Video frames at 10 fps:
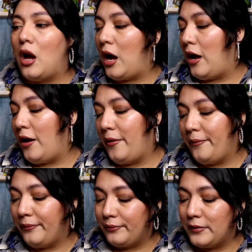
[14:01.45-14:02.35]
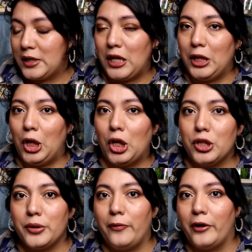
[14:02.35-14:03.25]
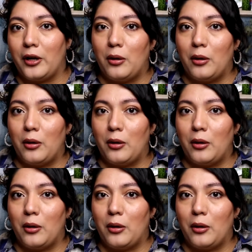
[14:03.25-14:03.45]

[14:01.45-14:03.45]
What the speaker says: it's kind of hard to figure